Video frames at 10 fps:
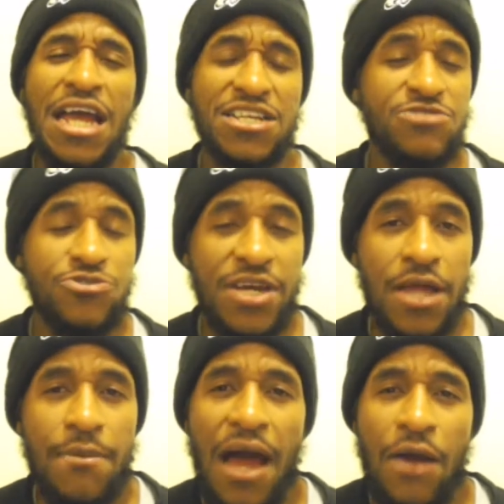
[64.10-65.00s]
And straight
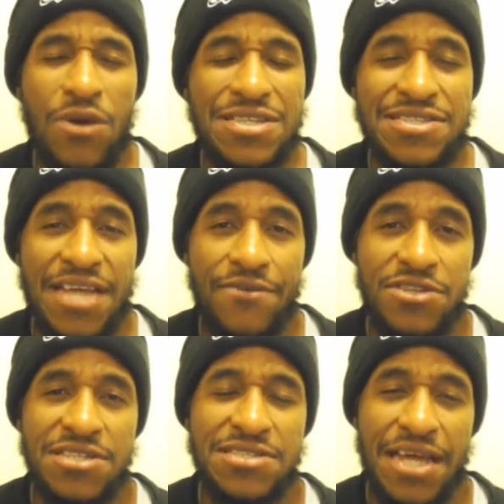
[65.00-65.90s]
up, I went
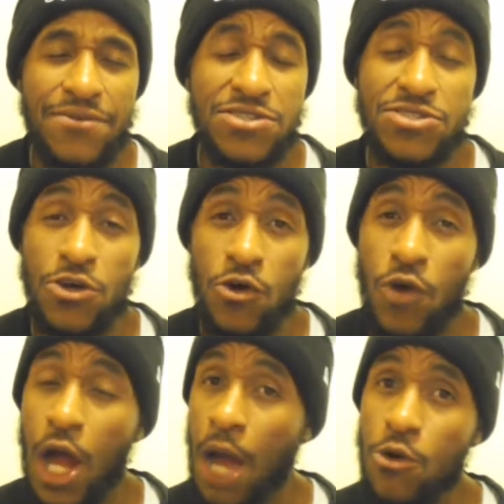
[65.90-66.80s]
7-7, so
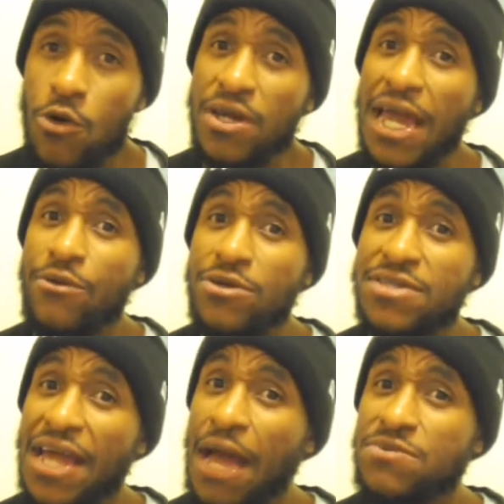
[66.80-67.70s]
I'm okay with that.